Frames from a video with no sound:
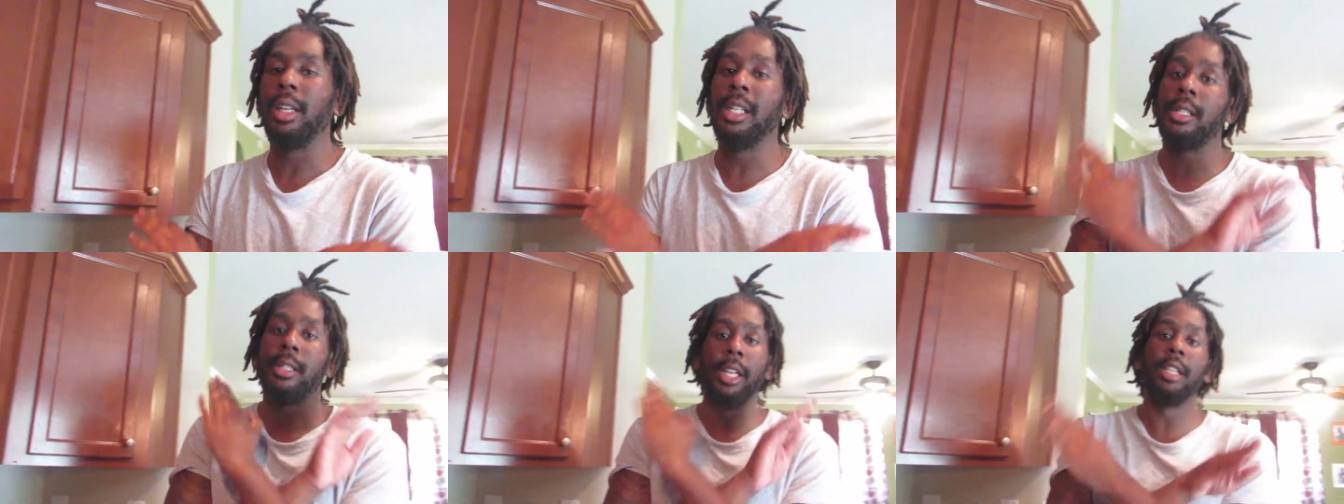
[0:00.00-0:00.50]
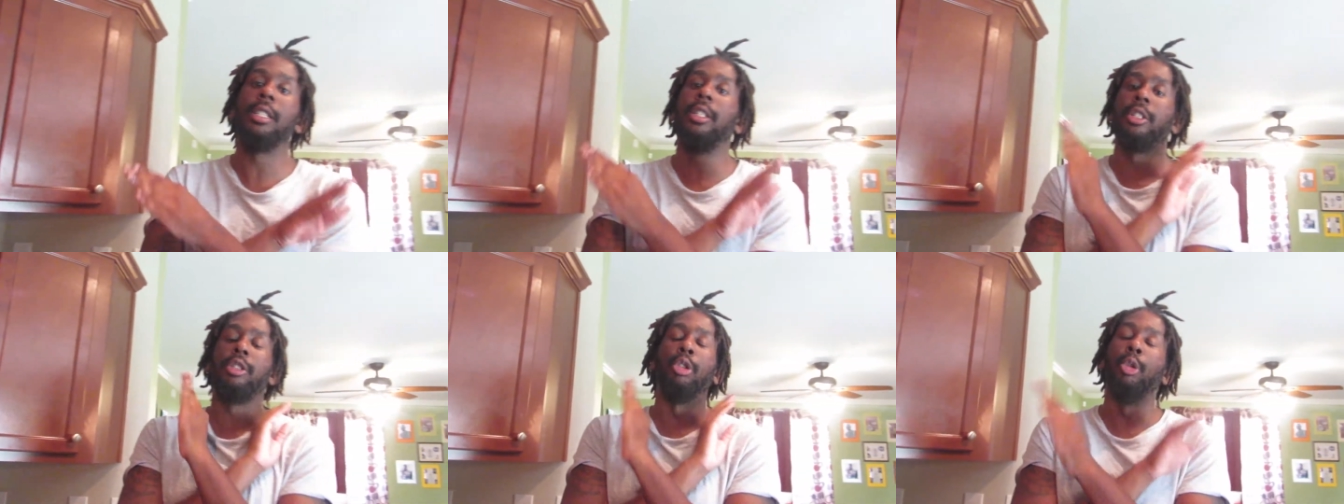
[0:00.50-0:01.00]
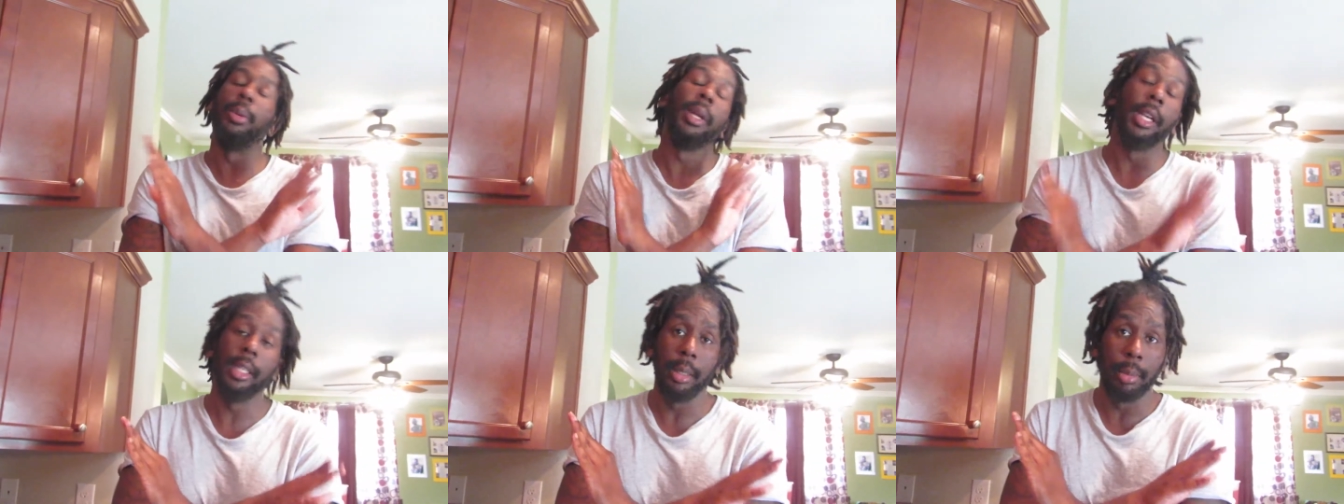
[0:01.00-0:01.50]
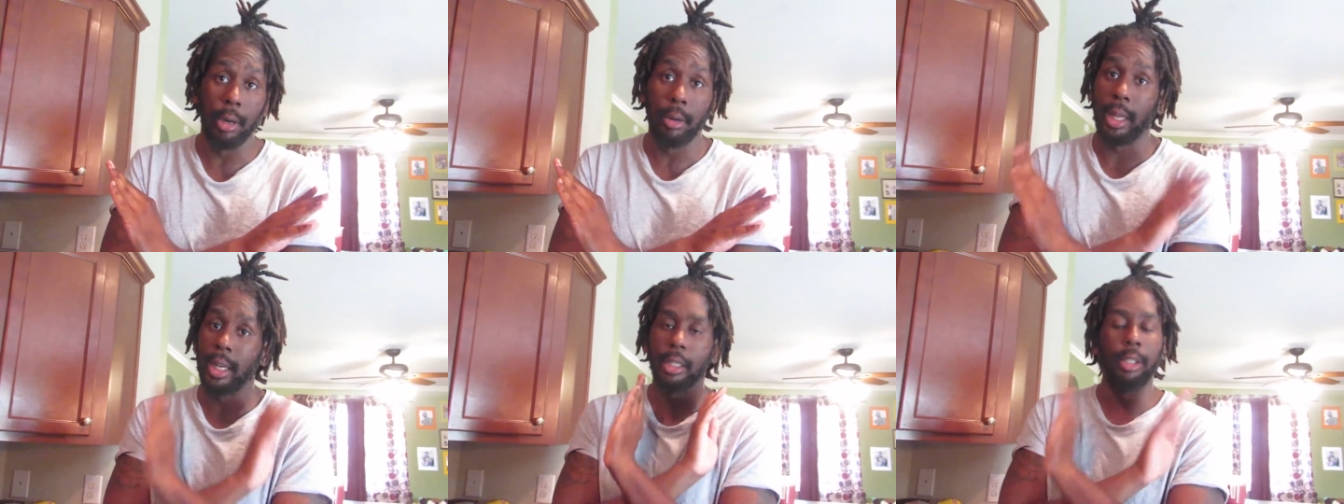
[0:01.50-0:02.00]
lie, this dish is stupid easy, bro.
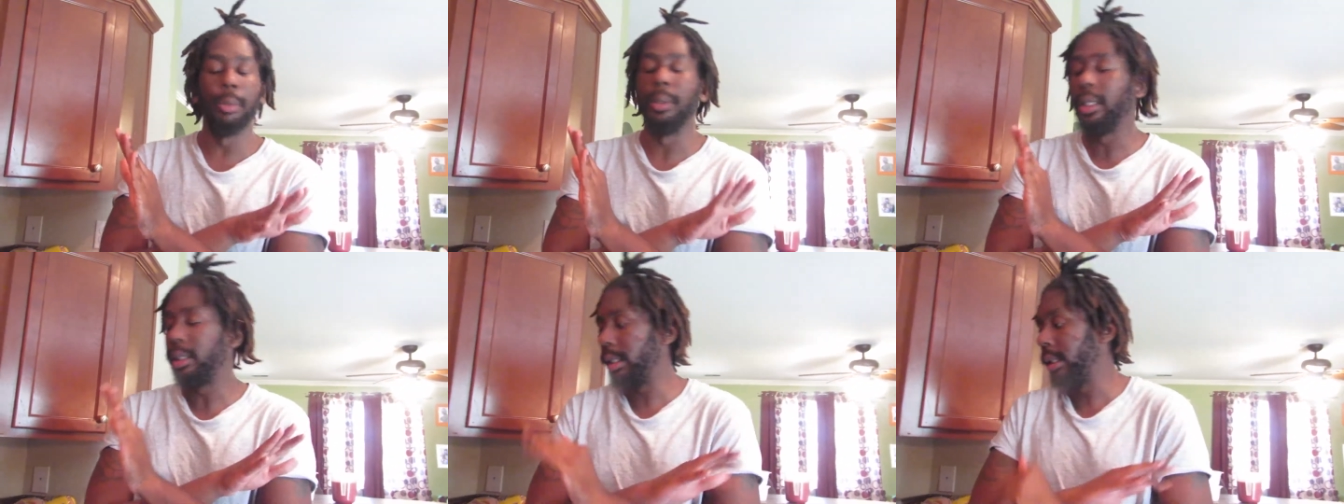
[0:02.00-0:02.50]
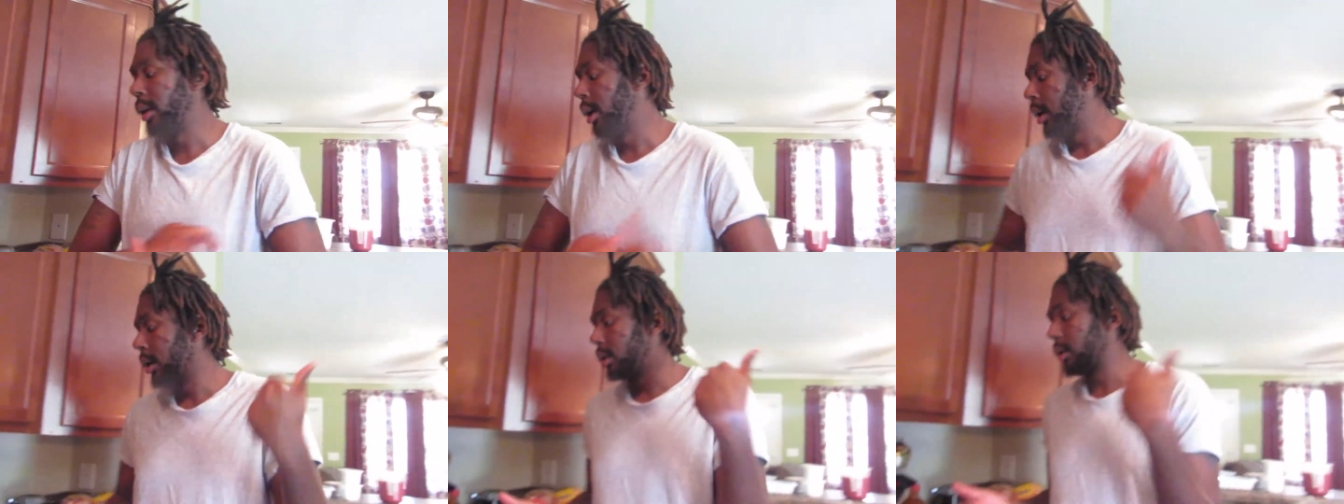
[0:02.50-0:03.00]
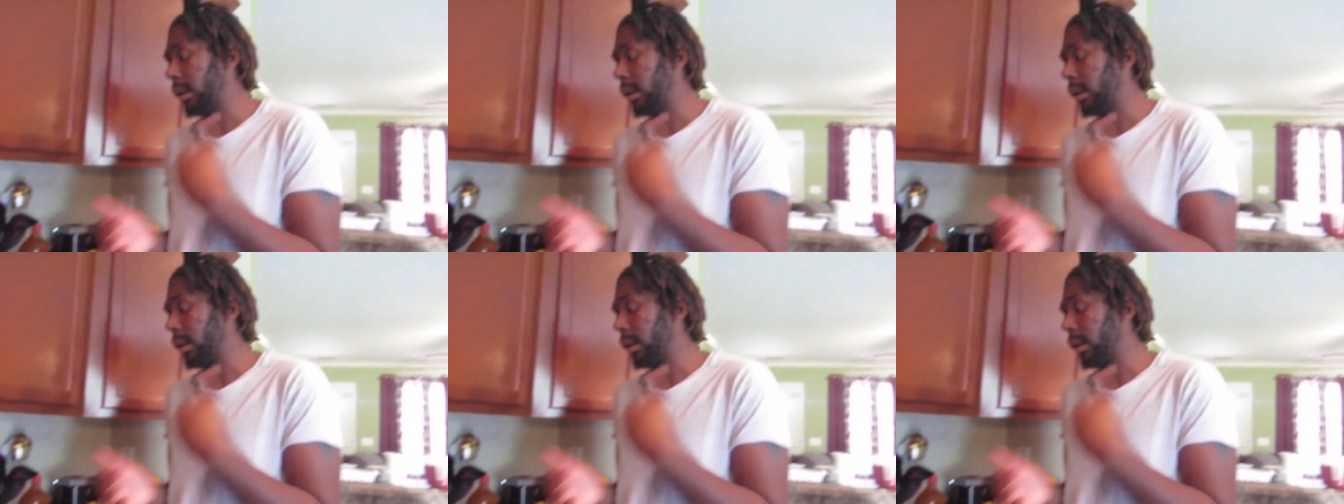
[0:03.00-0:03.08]
Like, it's stupid easy. So,